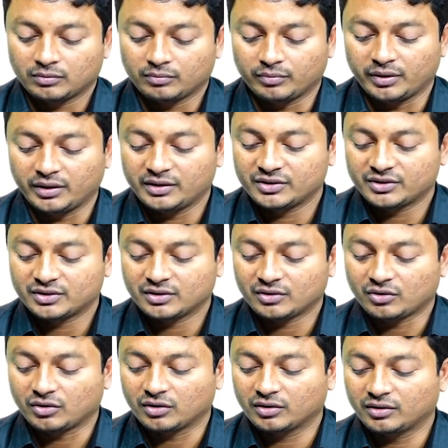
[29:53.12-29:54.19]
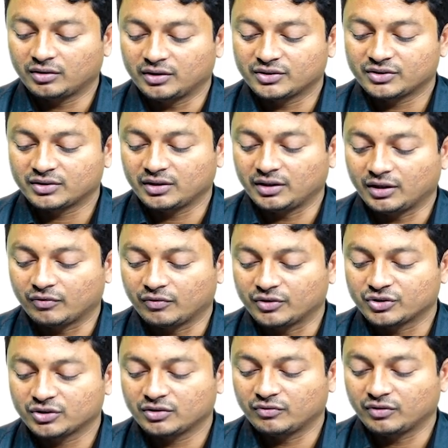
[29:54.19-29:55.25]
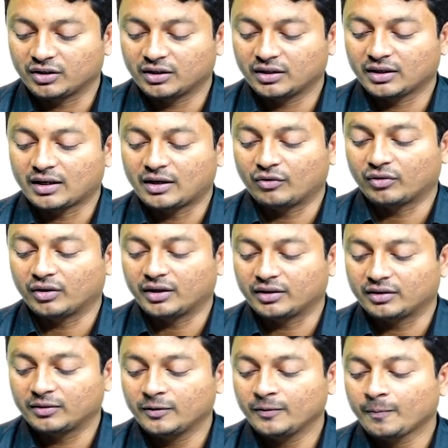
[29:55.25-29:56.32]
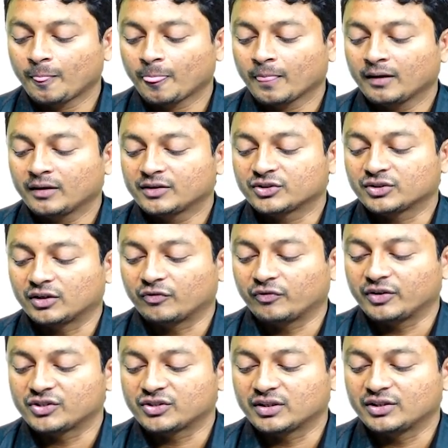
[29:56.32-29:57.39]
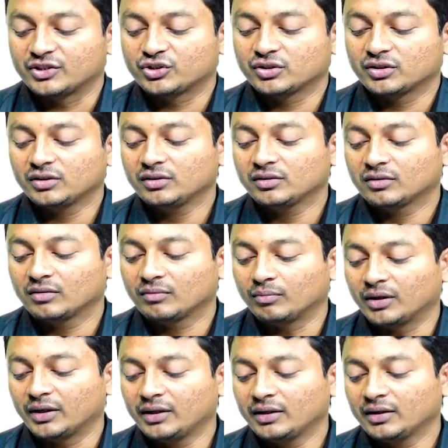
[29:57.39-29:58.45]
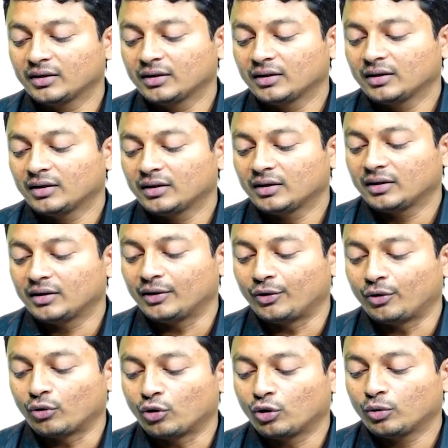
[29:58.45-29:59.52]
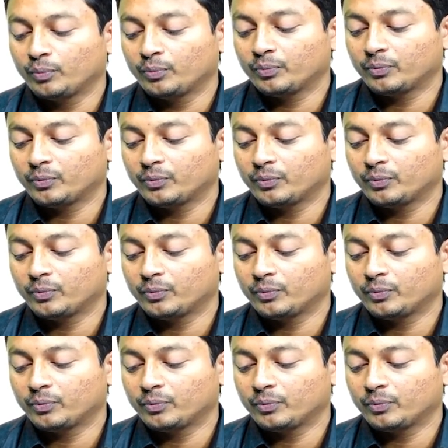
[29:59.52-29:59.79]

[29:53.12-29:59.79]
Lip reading: Based on this equation, we can calculate the surface tension by drop